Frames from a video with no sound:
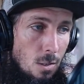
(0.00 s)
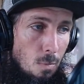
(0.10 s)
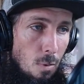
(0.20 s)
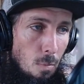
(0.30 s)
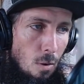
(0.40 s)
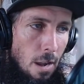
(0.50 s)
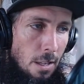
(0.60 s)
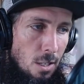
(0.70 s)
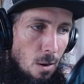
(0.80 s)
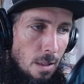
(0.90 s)

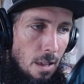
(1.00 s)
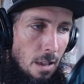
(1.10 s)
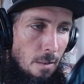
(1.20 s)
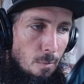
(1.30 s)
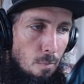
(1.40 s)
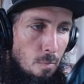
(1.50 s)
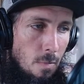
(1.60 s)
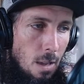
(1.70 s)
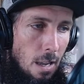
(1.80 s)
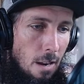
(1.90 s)
proprietary
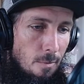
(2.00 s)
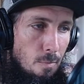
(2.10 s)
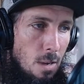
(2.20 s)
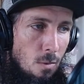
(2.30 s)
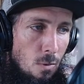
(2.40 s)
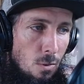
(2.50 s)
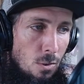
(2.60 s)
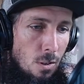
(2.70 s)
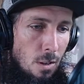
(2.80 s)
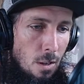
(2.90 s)
KNF
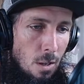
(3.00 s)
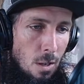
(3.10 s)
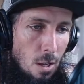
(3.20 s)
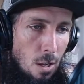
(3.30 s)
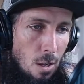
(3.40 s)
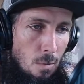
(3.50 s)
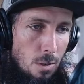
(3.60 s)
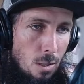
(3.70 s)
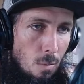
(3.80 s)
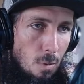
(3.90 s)
minerals,
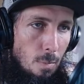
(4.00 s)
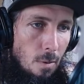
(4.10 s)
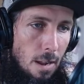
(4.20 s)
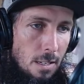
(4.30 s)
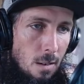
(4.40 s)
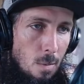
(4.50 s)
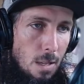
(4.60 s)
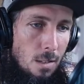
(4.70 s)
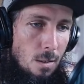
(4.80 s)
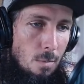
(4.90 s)
which they're proprietary
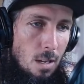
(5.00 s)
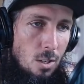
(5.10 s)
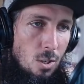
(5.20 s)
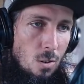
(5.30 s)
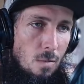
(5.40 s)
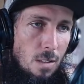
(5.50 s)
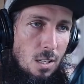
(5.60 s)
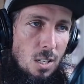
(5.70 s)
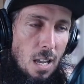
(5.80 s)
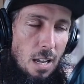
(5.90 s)
because I'm not sure of the
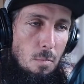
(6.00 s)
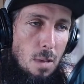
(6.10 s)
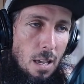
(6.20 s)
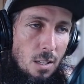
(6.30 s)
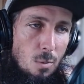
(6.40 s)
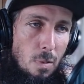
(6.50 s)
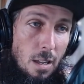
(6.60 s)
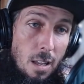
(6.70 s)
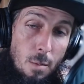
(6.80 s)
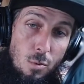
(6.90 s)
exact mix, but
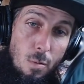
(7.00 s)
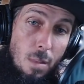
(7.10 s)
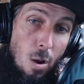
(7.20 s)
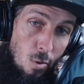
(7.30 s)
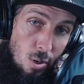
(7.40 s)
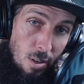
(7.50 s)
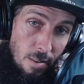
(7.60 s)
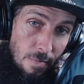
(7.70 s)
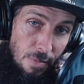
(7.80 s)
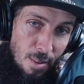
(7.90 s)
it comes from the
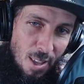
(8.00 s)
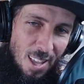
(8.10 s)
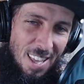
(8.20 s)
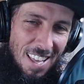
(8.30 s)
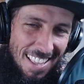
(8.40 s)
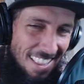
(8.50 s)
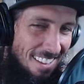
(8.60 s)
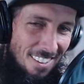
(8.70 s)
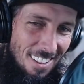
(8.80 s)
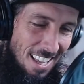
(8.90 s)
ocean.
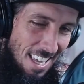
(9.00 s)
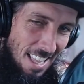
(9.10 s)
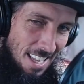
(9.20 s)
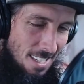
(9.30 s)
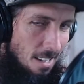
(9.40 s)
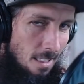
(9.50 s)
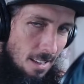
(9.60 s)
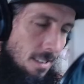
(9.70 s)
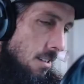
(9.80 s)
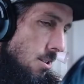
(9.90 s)
Lol, that's
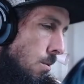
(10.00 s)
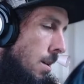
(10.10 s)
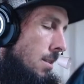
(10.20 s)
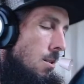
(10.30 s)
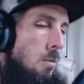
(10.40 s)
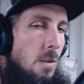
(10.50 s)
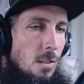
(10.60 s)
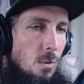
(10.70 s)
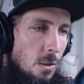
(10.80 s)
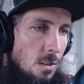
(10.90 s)
a joke. It's open
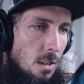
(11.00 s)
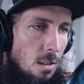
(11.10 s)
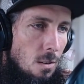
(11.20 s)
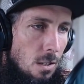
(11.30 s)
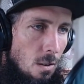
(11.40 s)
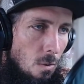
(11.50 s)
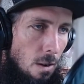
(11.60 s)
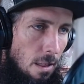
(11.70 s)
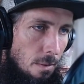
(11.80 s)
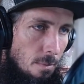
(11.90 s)
source. You just go
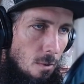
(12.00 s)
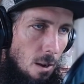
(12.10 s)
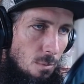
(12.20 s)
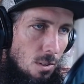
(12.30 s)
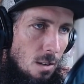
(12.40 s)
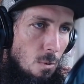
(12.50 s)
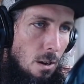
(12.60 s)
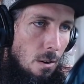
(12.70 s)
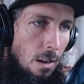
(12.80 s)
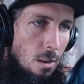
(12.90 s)
grab
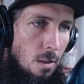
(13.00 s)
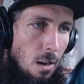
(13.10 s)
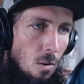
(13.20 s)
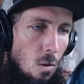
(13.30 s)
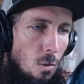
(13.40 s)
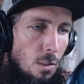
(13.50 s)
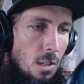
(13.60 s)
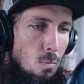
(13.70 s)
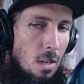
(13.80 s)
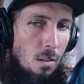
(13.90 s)
seawater and you get all
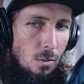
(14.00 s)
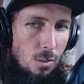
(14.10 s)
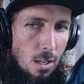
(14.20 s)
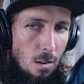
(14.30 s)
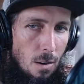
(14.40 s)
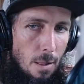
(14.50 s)
these minerals here.